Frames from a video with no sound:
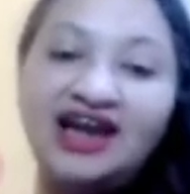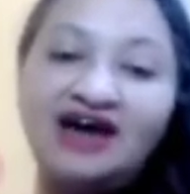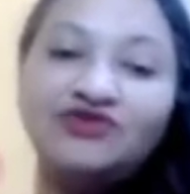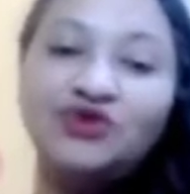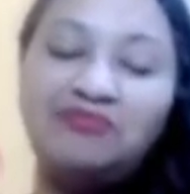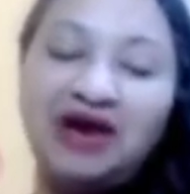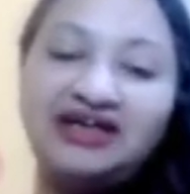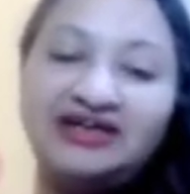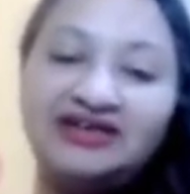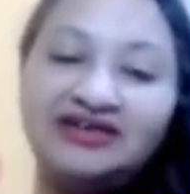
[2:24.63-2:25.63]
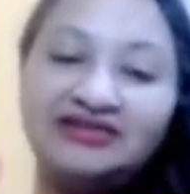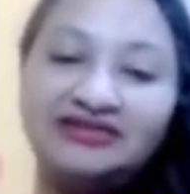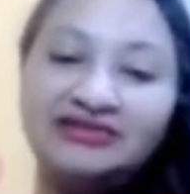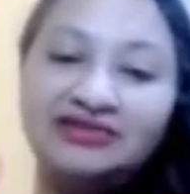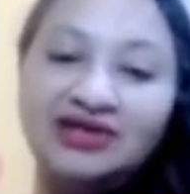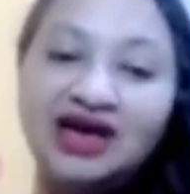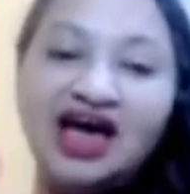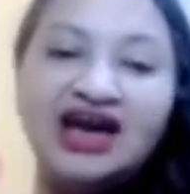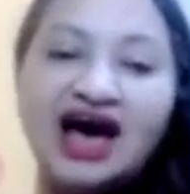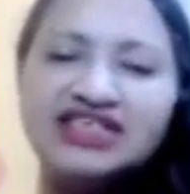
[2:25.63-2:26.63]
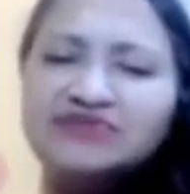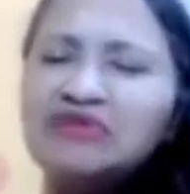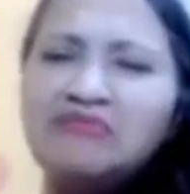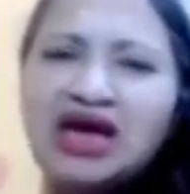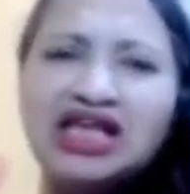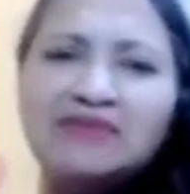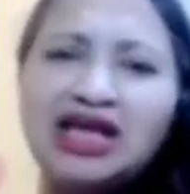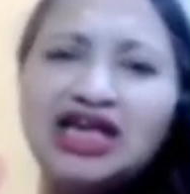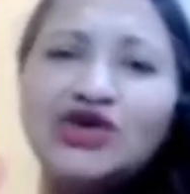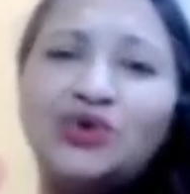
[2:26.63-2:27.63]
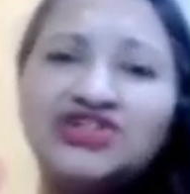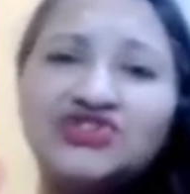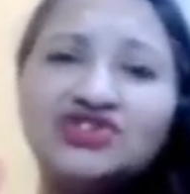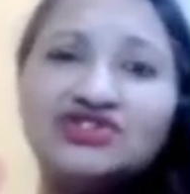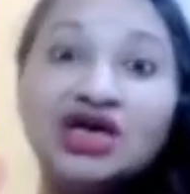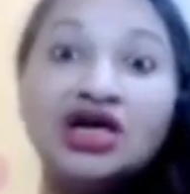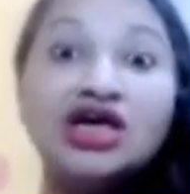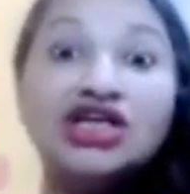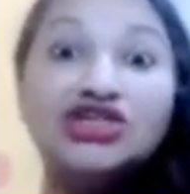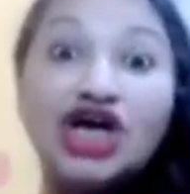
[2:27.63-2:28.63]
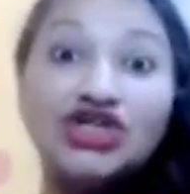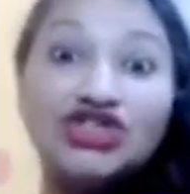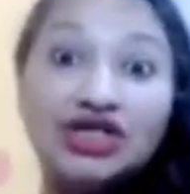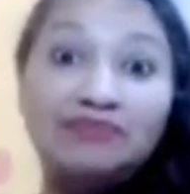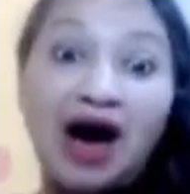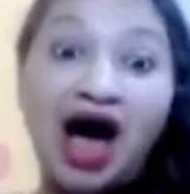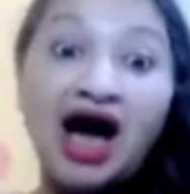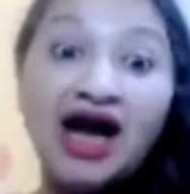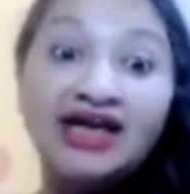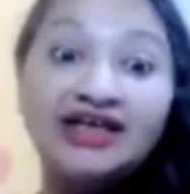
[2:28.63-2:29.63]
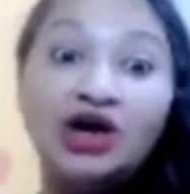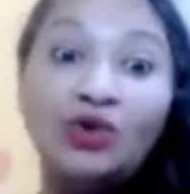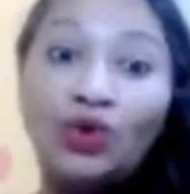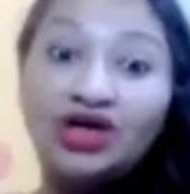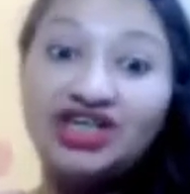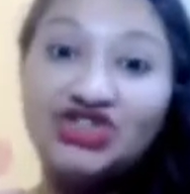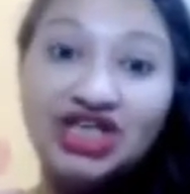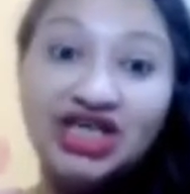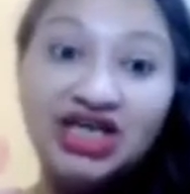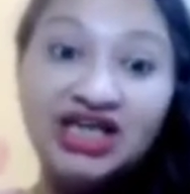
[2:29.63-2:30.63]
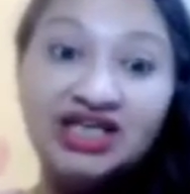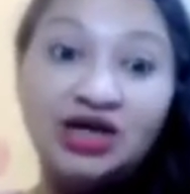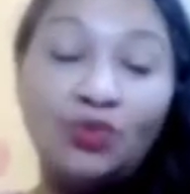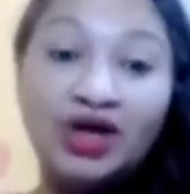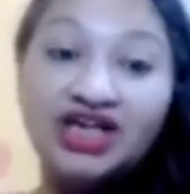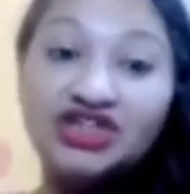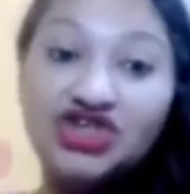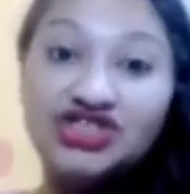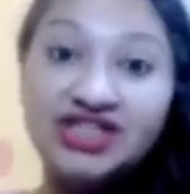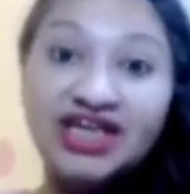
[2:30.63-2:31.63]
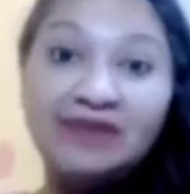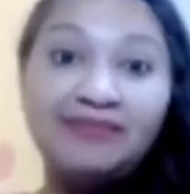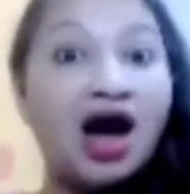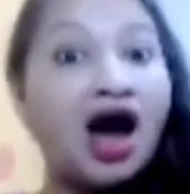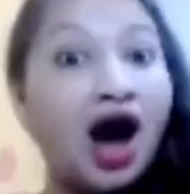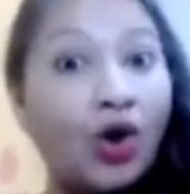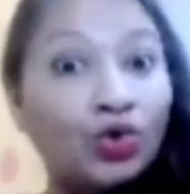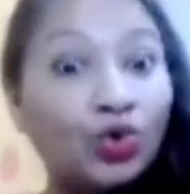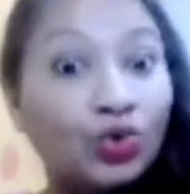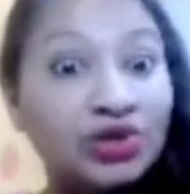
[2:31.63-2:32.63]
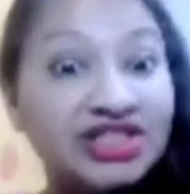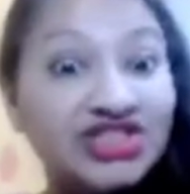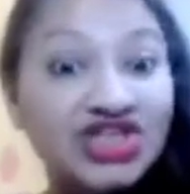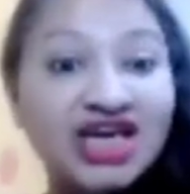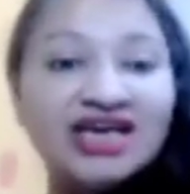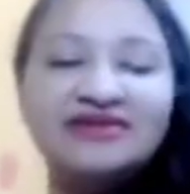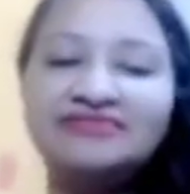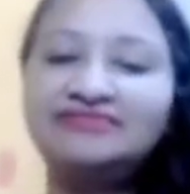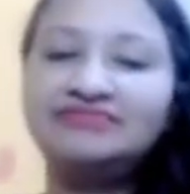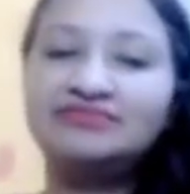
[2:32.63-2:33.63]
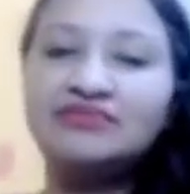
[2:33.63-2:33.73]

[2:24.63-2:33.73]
They love to pet her and ask me many, many questions. Does she bite? What does she eat? When does she sleep? How old is she?